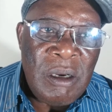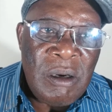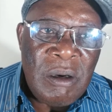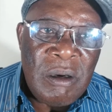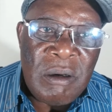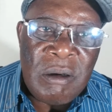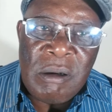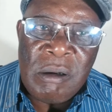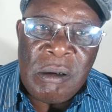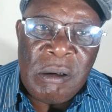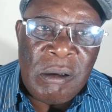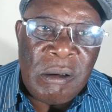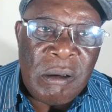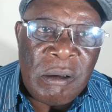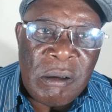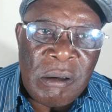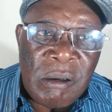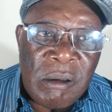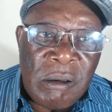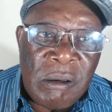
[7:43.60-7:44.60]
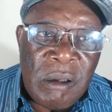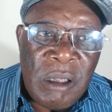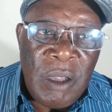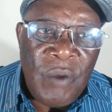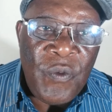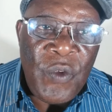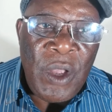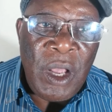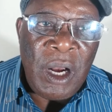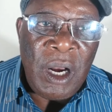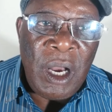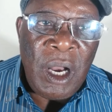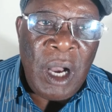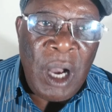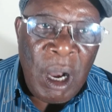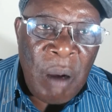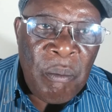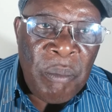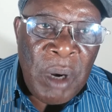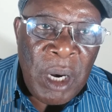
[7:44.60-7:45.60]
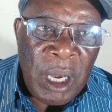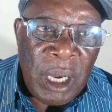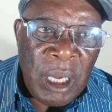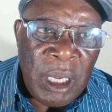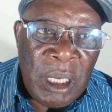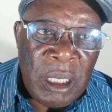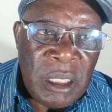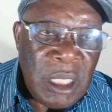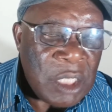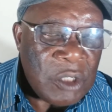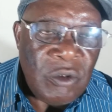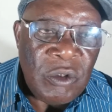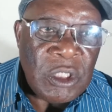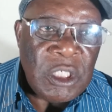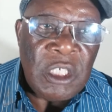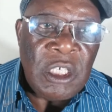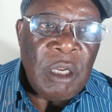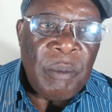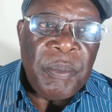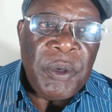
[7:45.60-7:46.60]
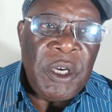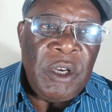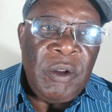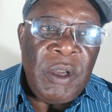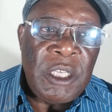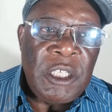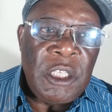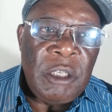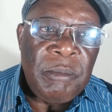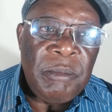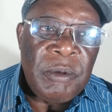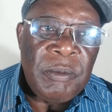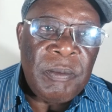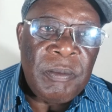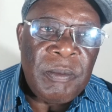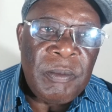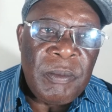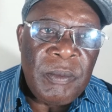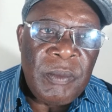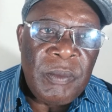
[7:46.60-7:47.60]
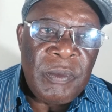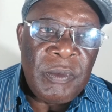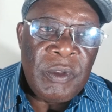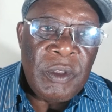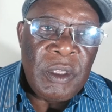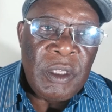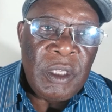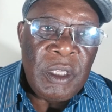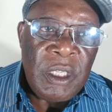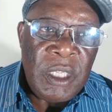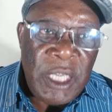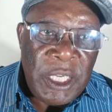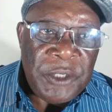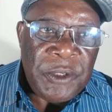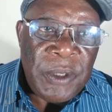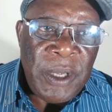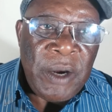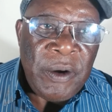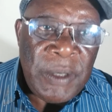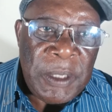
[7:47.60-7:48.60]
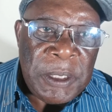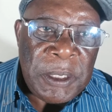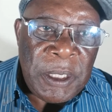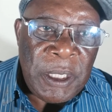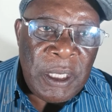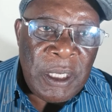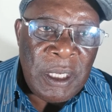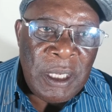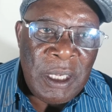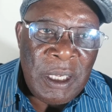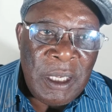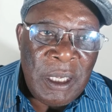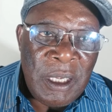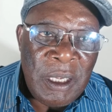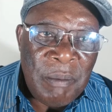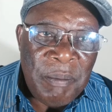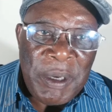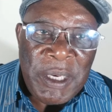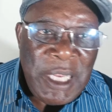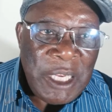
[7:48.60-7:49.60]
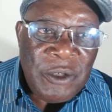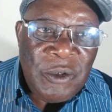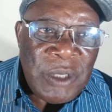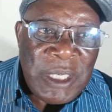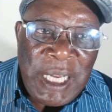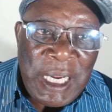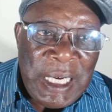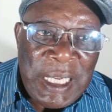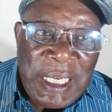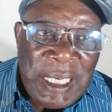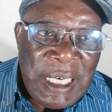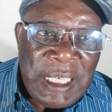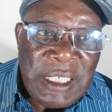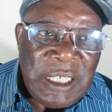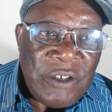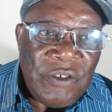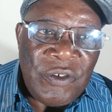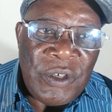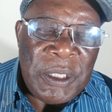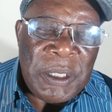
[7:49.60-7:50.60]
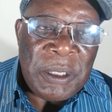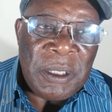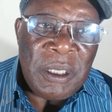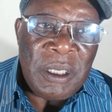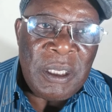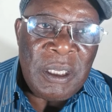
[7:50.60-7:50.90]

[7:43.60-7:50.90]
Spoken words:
No, if you are a gambler, that's not entrepreneurship. Yes, you are risking, but that's not calculated risk.